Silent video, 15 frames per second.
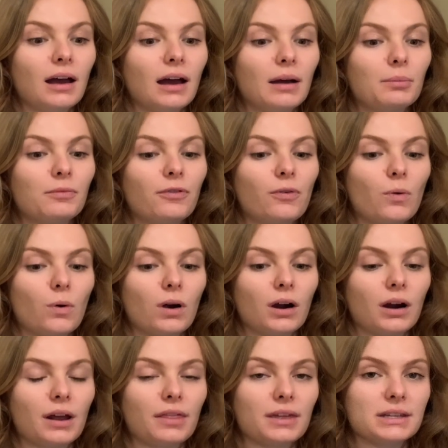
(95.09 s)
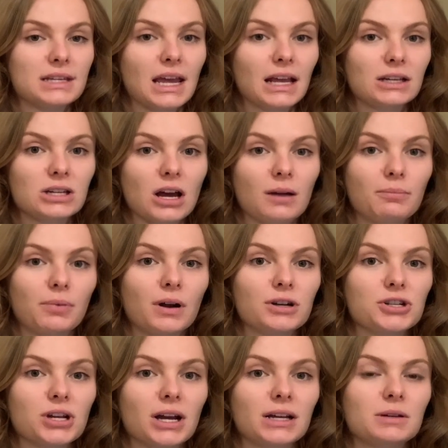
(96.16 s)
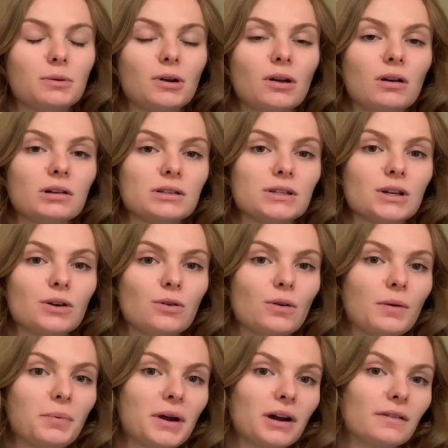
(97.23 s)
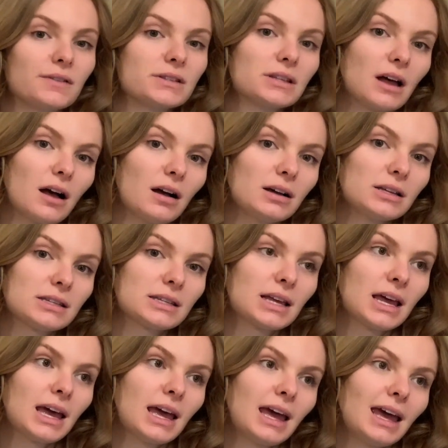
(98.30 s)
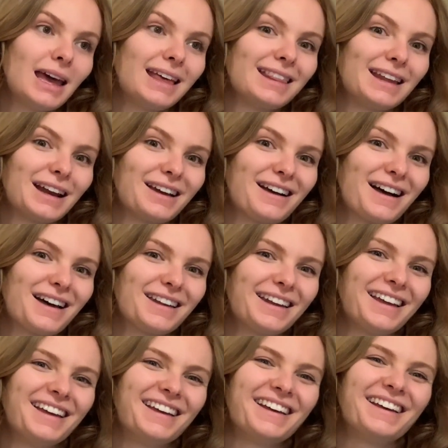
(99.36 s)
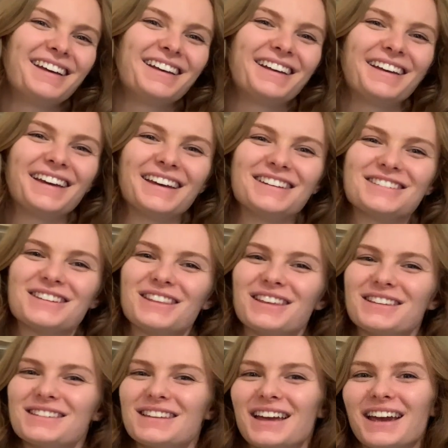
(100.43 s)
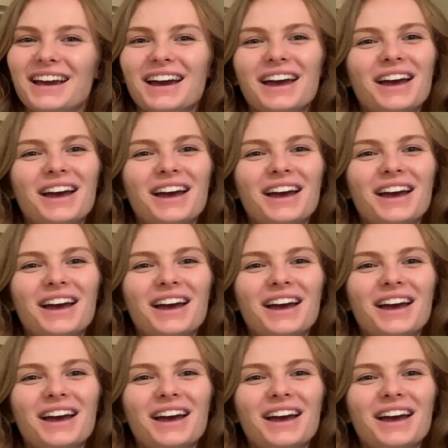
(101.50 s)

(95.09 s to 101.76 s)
for the tank top project but also a pair of socks. And then I got into this like